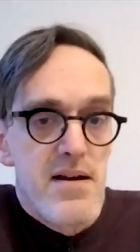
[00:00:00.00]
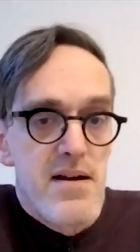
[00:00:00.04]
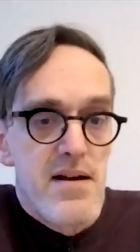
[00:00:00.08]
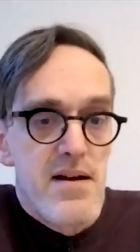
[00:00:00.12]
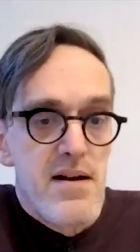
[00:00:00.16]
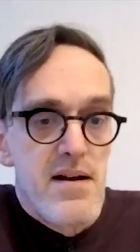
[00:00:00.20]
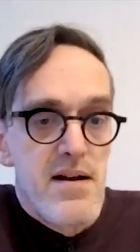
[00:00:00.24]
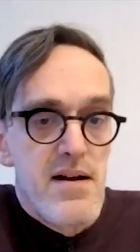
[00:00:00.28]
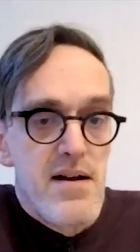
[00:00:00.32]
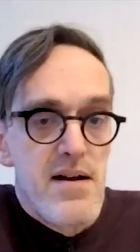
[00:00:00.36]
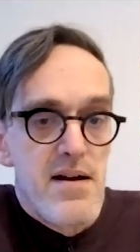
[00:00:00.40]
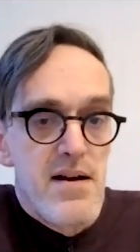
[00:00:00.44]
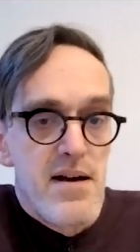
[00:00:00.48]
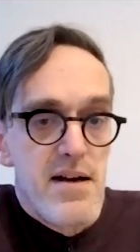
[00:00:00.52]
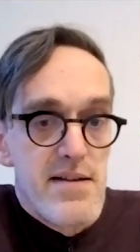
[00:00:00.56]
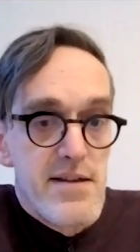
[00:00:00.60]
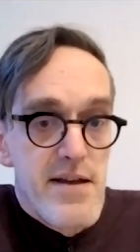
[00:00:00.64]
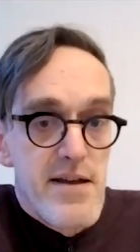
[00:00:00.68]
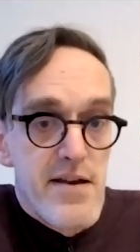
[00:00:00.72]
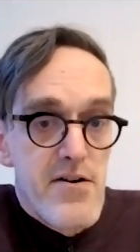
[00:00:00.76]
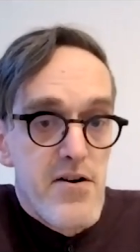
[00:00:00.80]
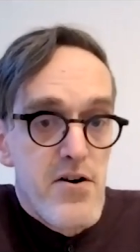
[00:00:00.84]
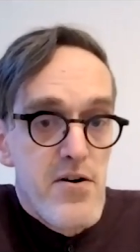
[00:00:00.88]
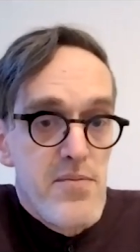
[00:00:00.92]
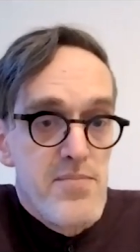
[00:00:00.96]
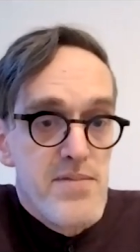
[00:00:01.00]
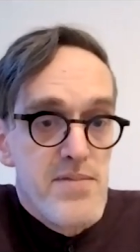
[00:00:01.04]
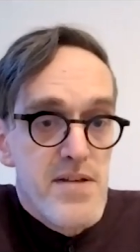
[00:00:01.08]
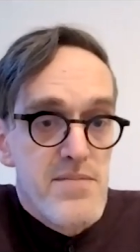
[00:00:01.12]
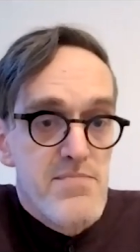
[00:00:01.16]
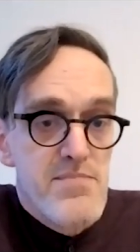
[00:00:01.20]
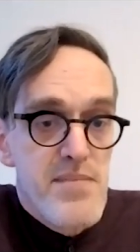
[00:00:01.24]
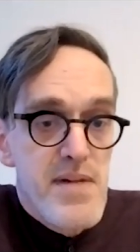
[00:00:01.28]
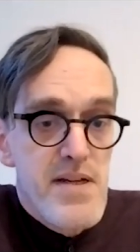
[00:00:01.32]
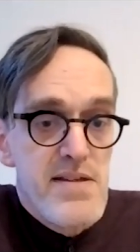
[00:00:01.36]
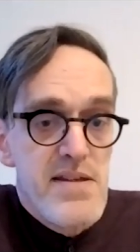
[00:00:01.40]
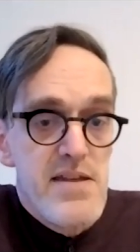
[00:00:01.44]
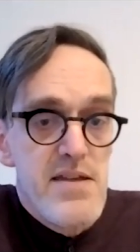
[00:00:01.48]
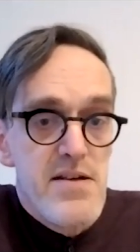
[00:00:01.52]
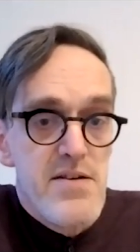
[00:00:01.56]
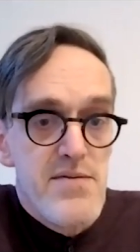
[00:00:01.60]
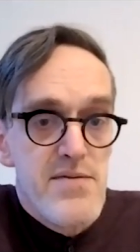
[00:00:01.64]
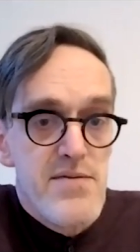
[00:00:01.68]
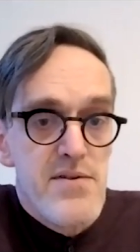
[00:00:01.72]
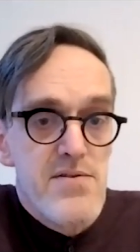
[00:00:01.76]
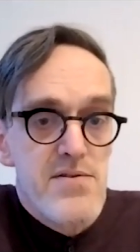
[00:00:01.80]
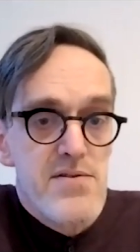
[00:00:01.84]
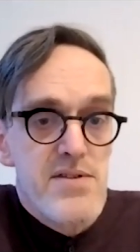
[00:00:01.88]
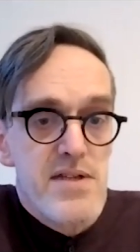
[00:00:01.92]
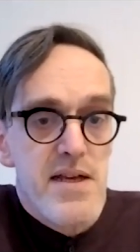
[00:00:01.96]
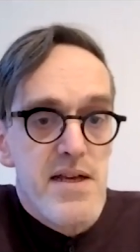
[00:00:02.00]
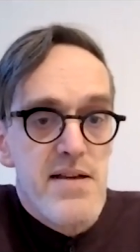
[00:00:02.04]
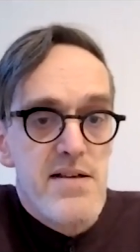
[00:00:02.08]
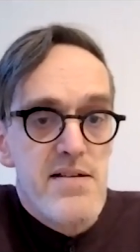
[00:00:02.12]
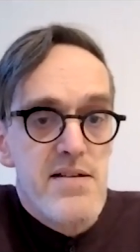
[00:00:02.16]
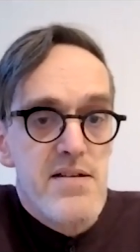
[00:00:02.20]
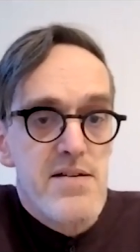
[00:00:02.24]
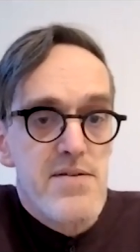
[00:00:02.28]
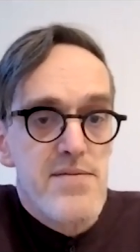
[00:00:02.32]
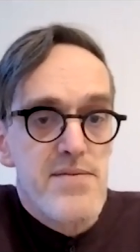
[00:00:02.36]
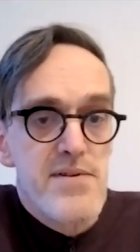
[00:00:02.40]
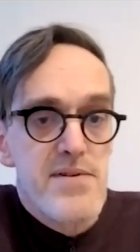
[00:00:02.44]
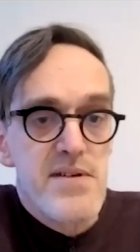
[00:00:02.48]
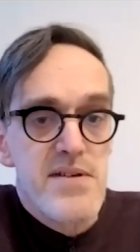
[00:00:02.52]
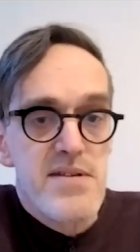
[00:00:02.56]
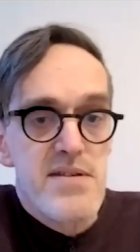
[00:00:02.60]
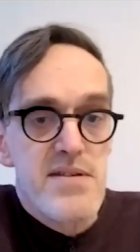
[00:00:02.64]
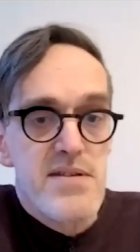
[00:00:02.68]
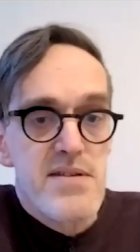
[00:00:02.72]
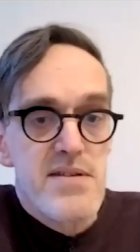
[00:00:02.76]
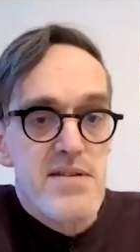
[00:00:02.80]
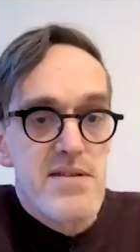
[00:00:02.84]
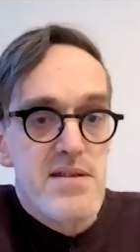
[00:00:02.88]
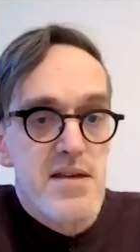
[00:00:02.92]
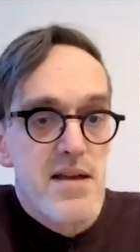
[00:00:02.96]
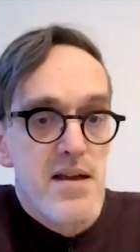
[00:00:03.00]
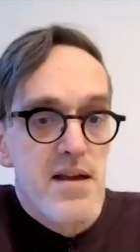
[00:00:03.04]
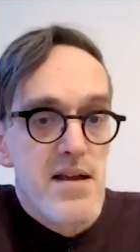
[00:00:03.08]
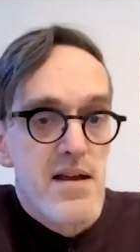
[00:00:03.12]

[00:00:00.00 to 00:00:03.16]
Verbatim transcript: Uh, and I hope that many of those activists,